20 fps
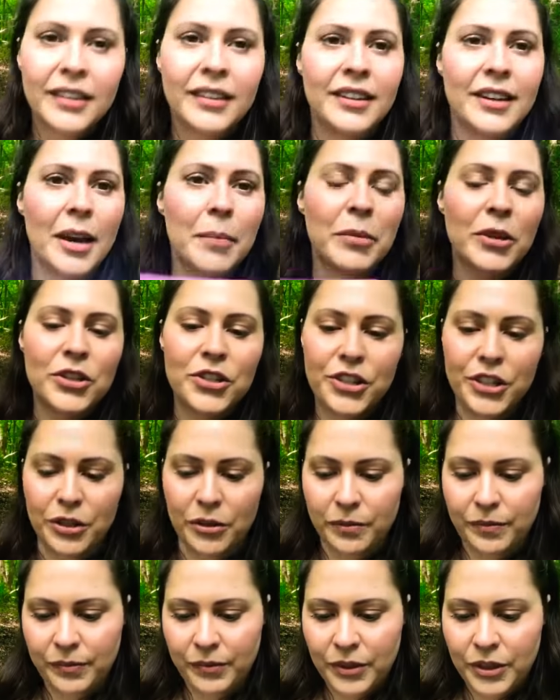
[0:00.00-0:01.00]
number 2,
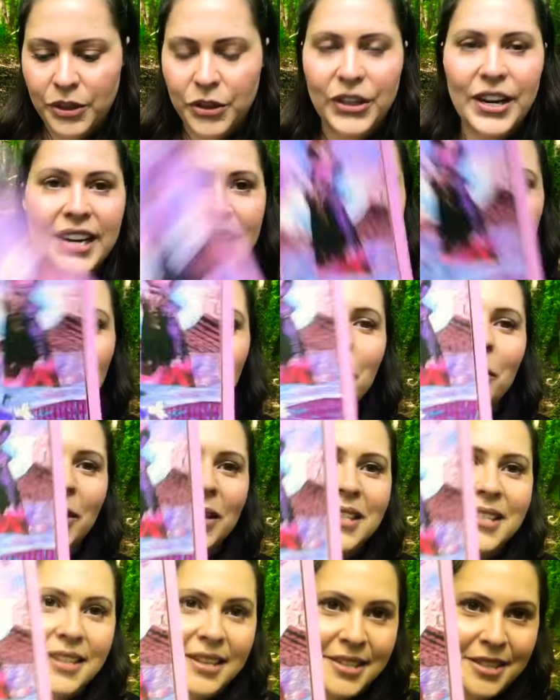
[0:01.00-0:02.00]
you're getting the
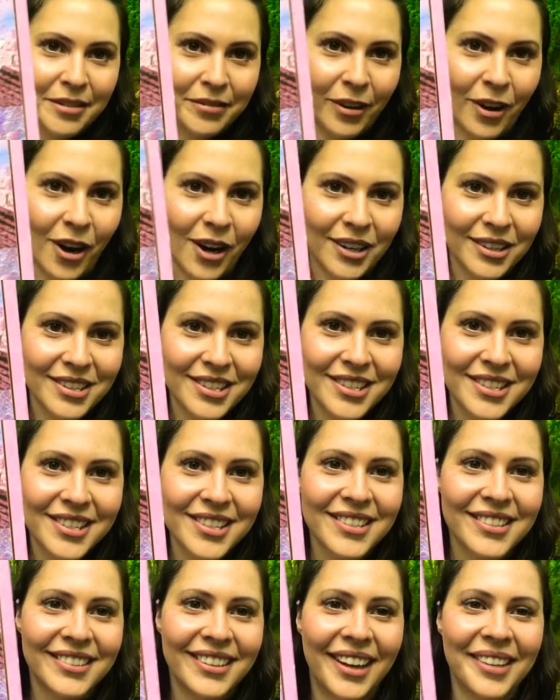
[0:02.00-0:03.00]
Princess of
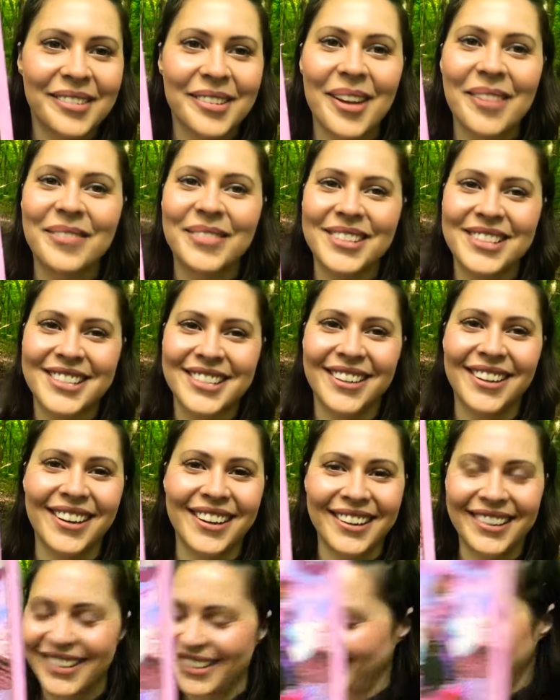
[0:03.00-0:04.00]
Hearts. I love this
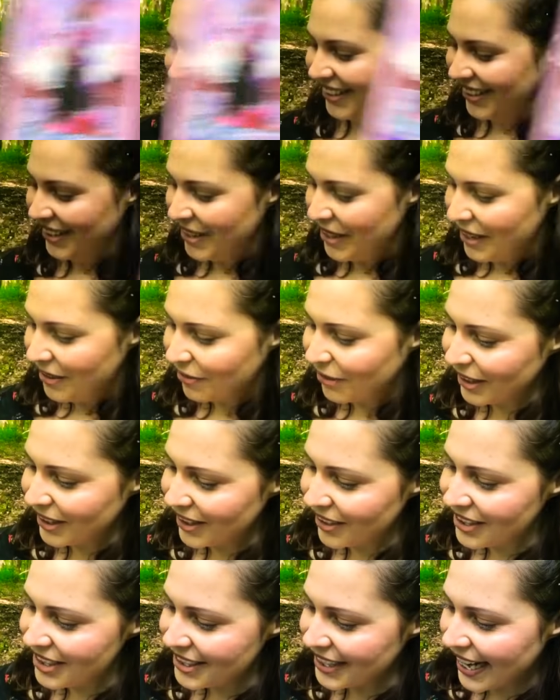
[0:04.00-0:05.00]
card. What
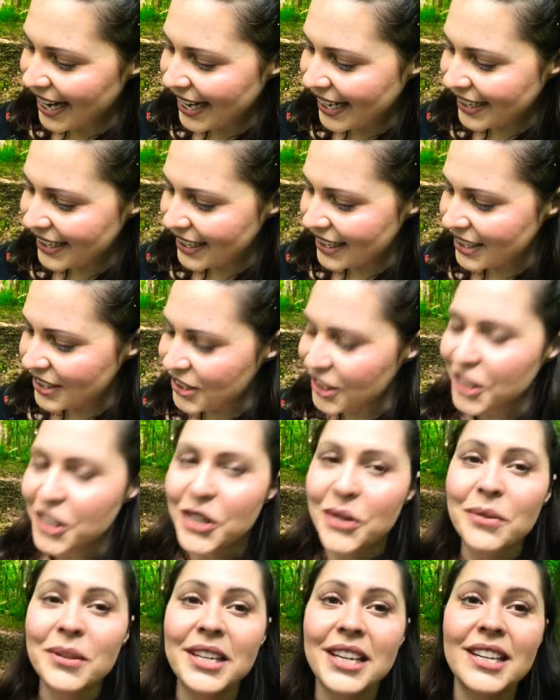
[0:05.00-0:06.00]
they're saying is
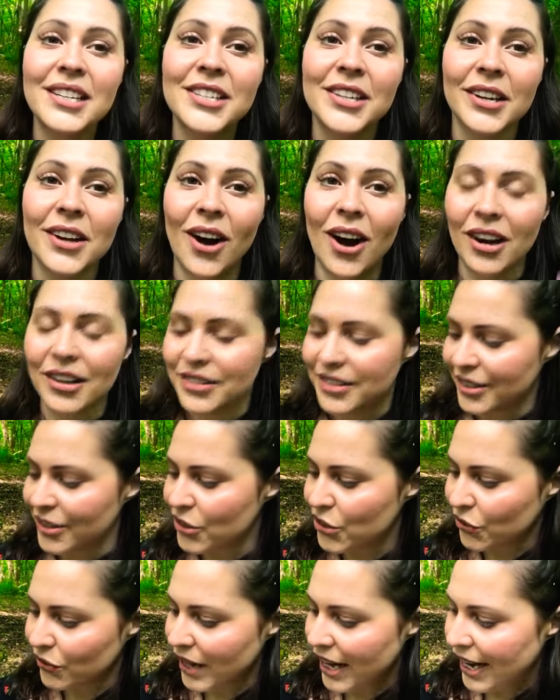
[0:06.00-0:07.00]
you need to
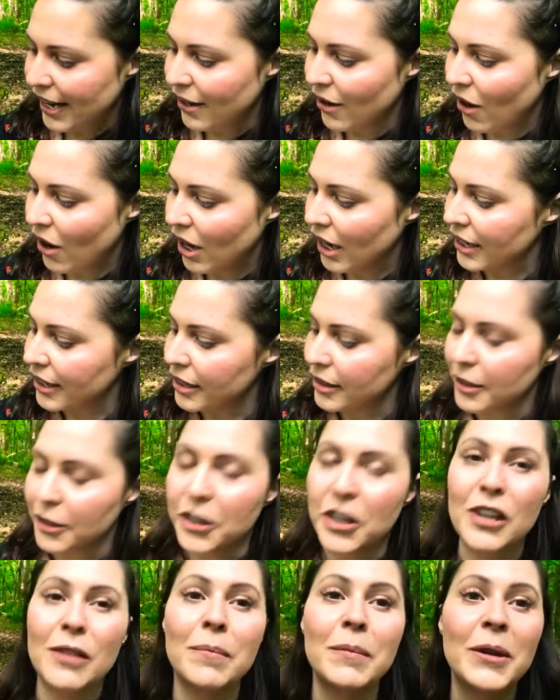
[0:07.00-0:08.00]
concentrate on the
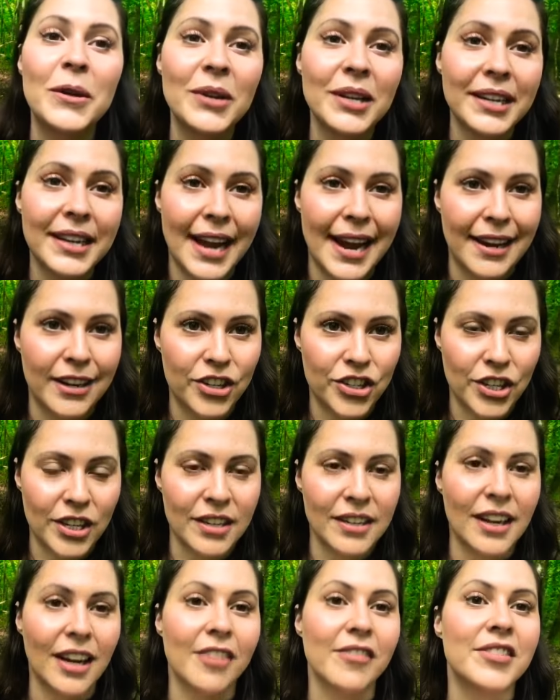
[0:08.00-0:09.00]

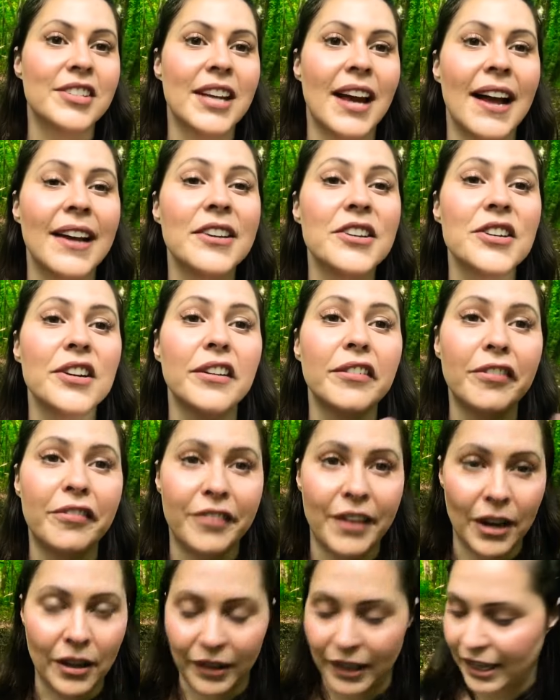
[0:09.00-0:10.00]
communication of tender
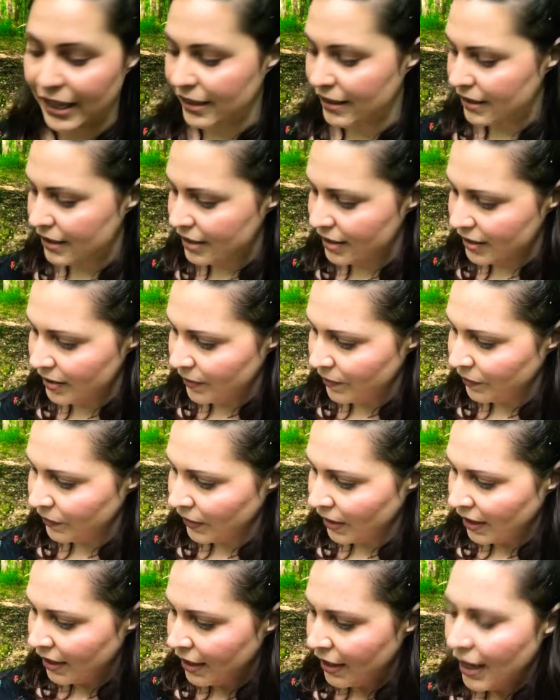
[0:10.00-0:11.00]
feelings,
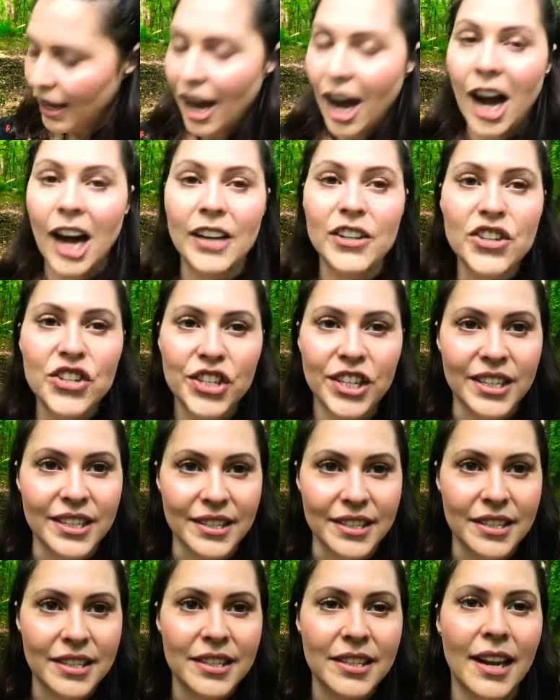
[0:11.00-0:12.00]

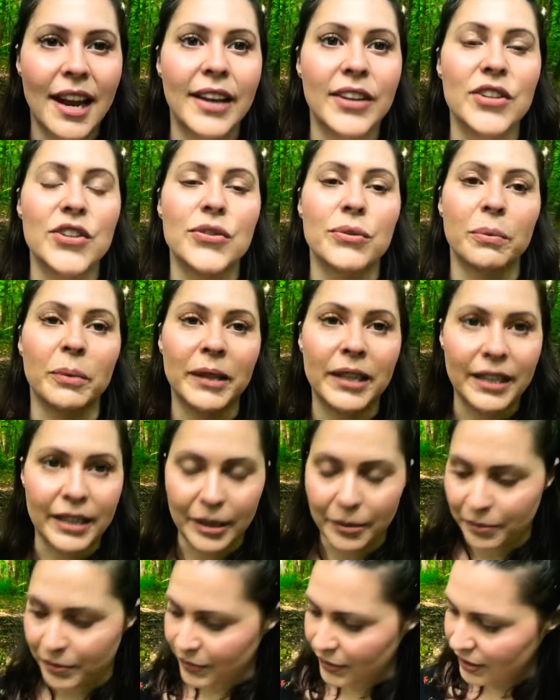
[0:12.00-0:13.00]
hunches, and
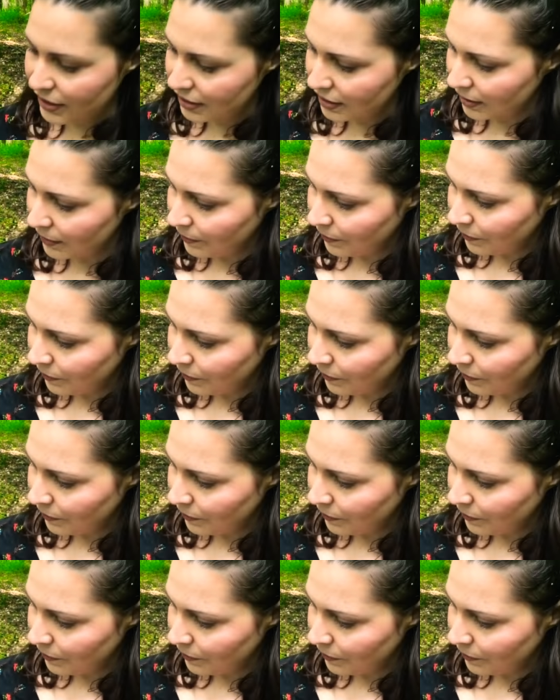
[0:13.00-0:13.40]
dreams.